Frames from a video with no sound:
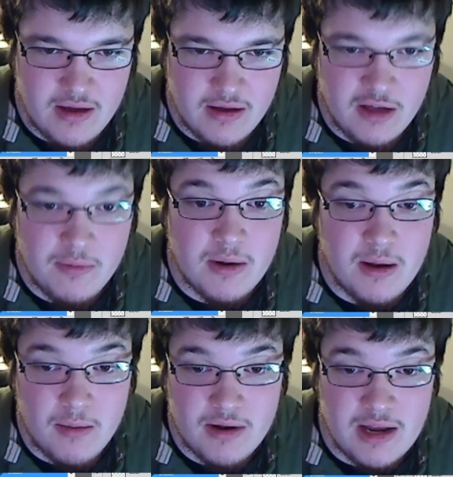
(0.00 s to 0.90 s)

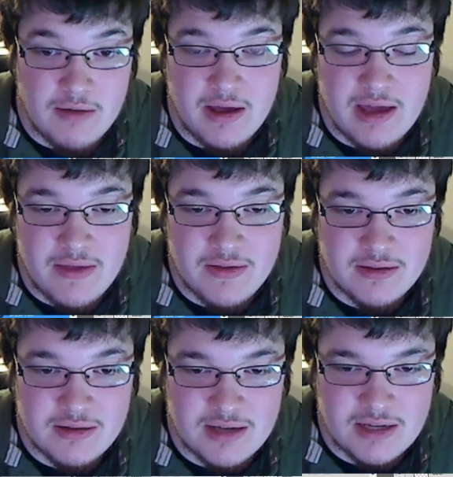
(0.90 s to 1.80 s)
But anyway, yeah,
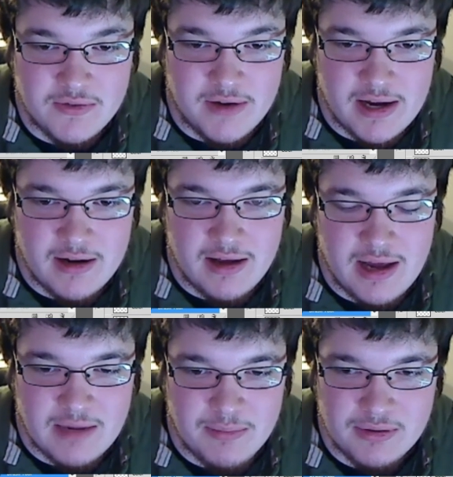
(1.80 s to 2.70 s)
the site's fine. I
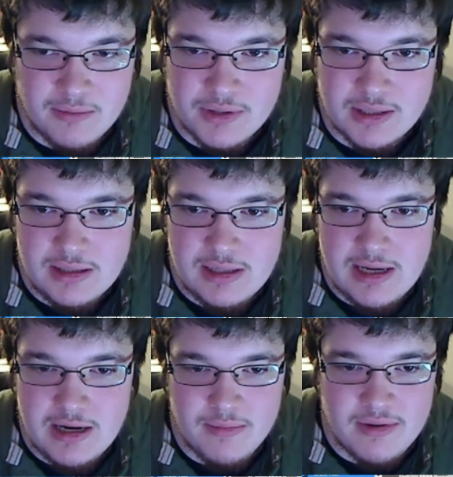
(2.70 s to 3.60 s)
had to put a
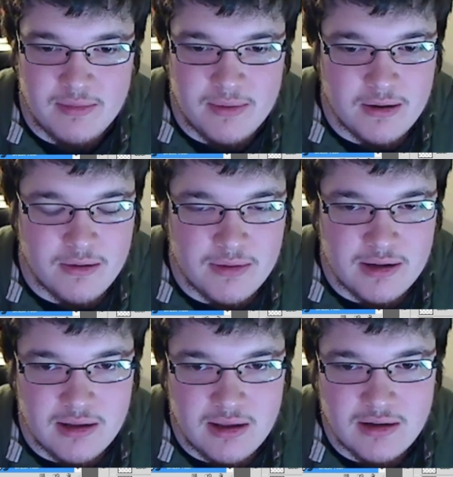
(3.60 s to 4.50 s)
little bit of my own
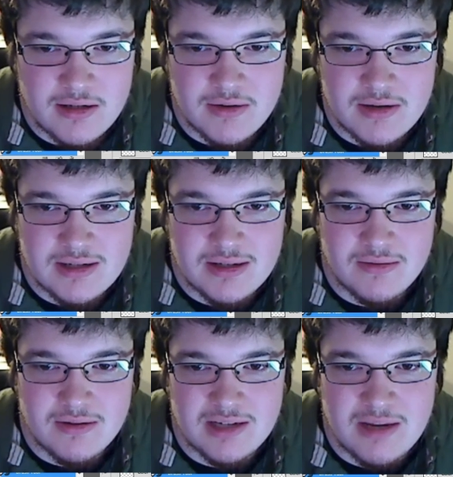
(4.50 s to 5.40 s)
money into it,
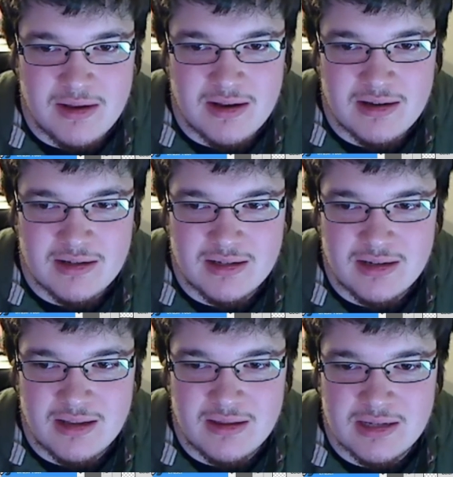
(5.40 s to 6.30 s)
which, I mean, at
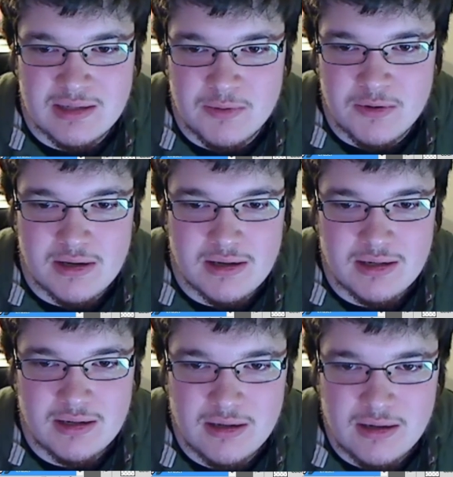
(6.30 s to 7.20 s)
this
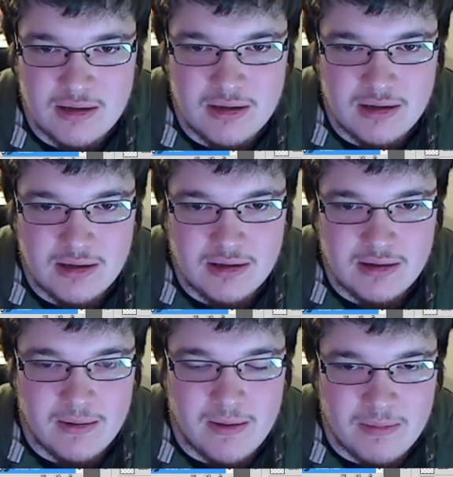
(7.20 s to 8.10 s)
point,
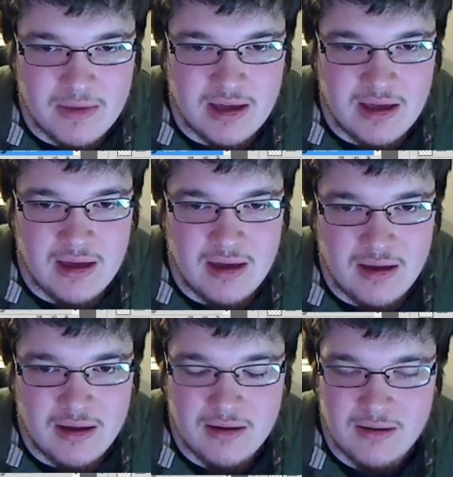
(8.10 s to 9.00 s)
I'm like, eh.
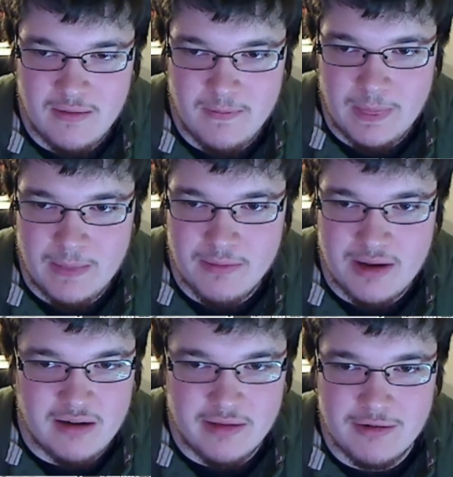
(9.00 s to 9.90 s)
But
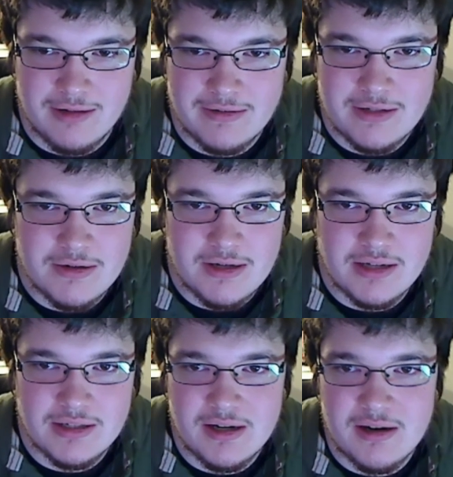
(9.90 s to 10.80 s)
I don't think we'll have to do it
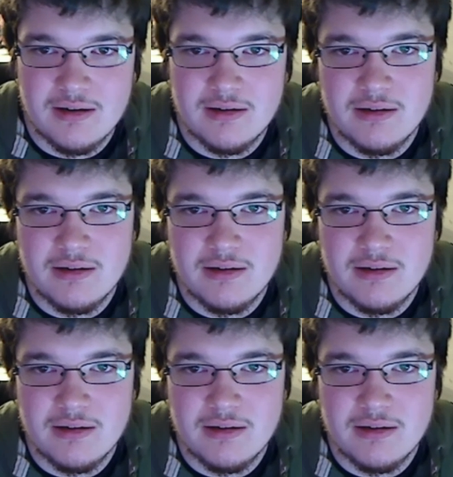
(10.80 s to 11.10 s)
next year.